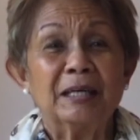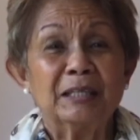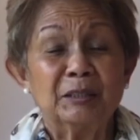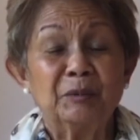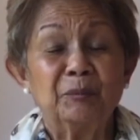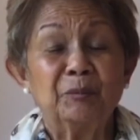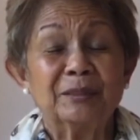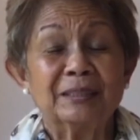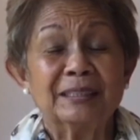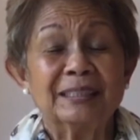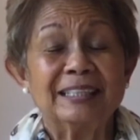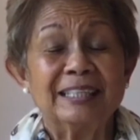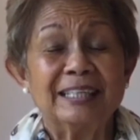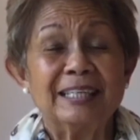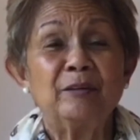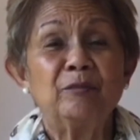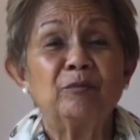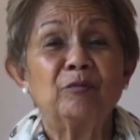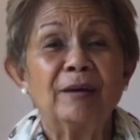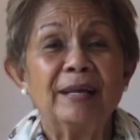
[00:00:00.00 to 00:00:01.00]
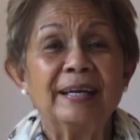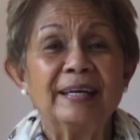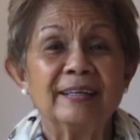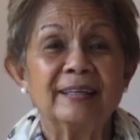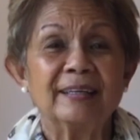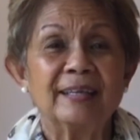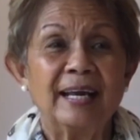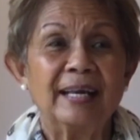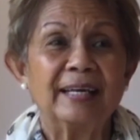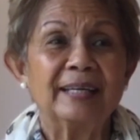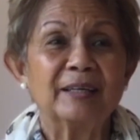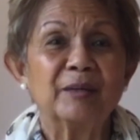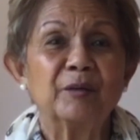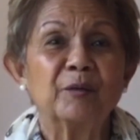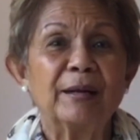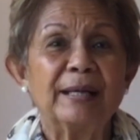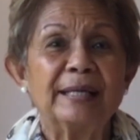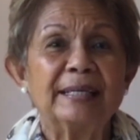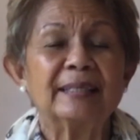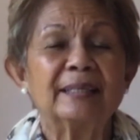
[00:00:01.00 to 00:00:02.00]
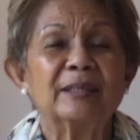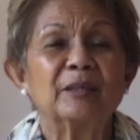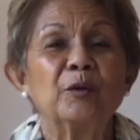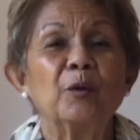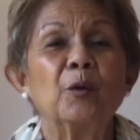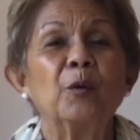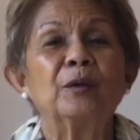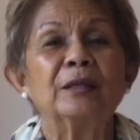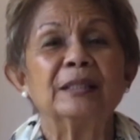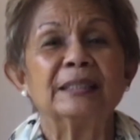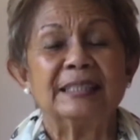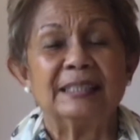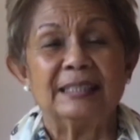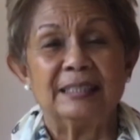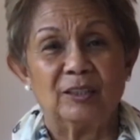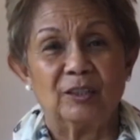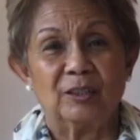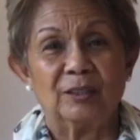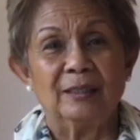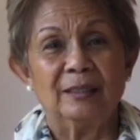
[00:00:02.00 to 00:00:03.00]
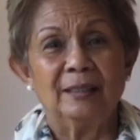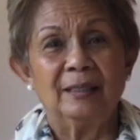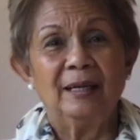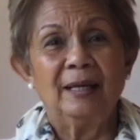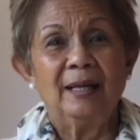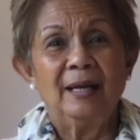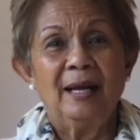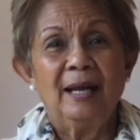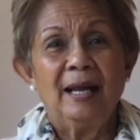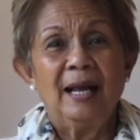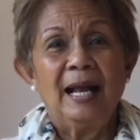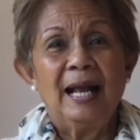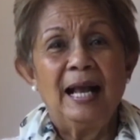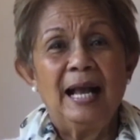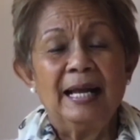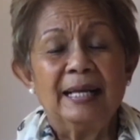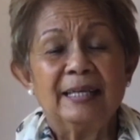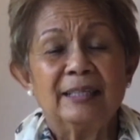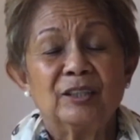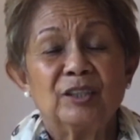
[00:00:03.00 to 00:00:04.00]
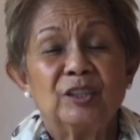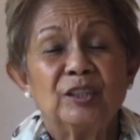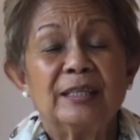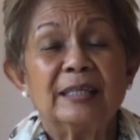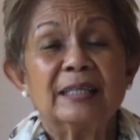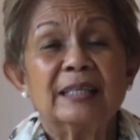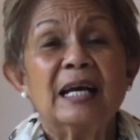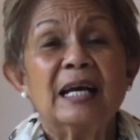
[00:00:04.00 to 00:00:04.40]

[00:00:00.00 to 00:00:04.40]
she was a dear friend and a great yoga teacher. And she